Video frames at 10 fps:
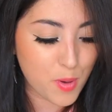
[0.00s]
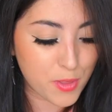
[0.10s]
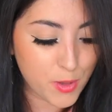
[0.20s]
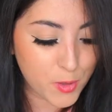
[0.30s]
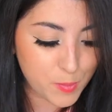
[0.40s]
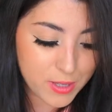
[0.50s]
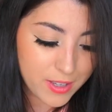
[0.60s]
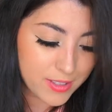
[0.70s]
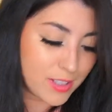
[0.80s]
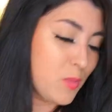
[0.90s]
pothos
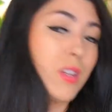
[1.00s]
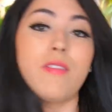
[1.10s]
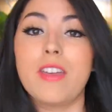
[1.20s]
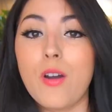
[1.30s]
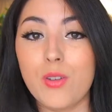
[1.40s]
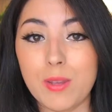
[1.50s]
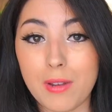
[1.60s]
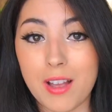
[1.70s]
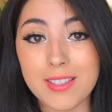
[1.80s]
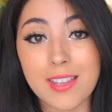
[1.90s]
because it's one of the only
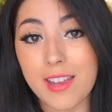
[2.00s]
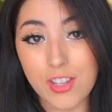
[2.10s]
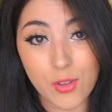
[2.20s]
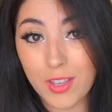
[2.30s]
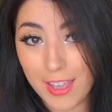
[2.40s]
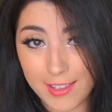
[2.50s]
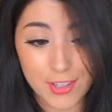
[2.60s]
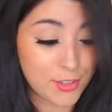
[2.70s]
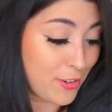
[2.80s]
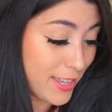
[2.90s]
plants that I don't kill
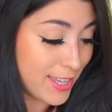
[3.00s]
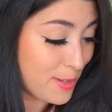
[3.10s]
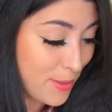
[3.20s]
on a regular